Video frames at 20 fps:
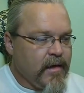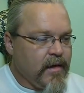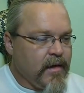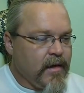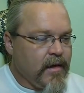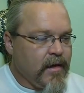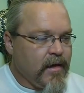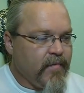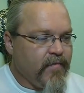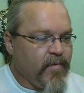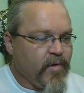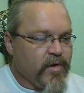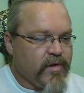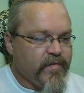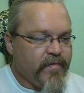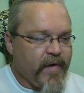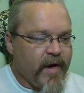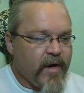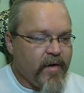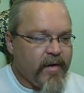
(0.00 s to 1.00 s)
Uh, forest
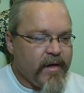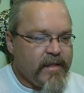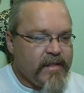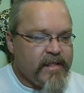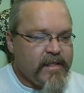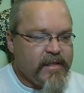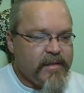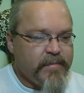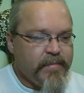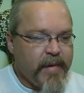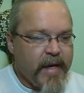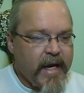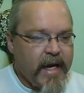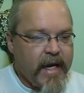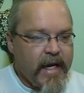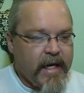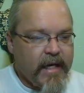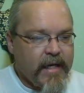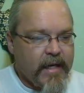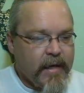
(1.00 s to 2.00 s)
fire in
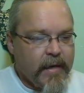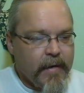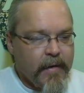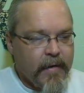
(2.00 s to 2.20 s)
Spain.